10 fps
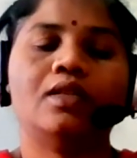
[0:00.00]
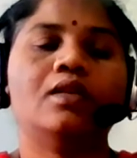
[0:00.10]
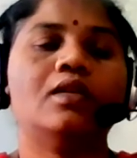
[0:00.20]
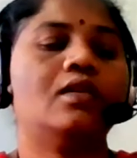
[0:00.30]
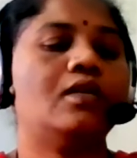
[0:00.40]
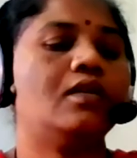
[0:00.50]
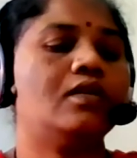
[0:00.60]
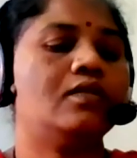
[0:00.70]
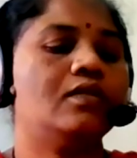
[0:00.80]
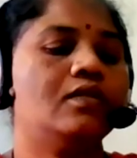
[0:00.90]
think
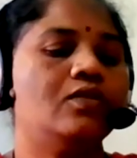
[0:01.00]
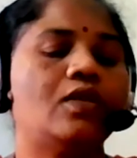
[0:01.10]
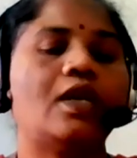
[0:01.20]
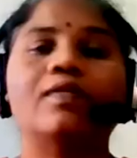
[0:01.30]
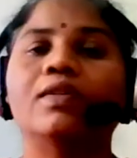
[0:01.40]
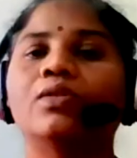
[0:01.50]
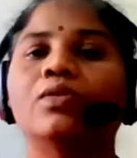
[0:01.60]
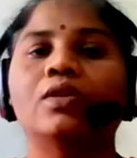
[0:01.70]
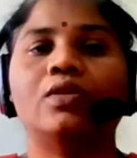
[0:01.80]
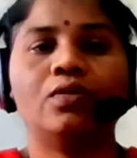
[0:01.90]
you have in
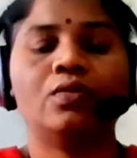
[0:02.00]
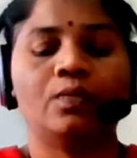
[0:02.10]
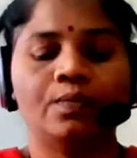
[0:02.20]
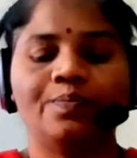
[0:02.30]
unit 2,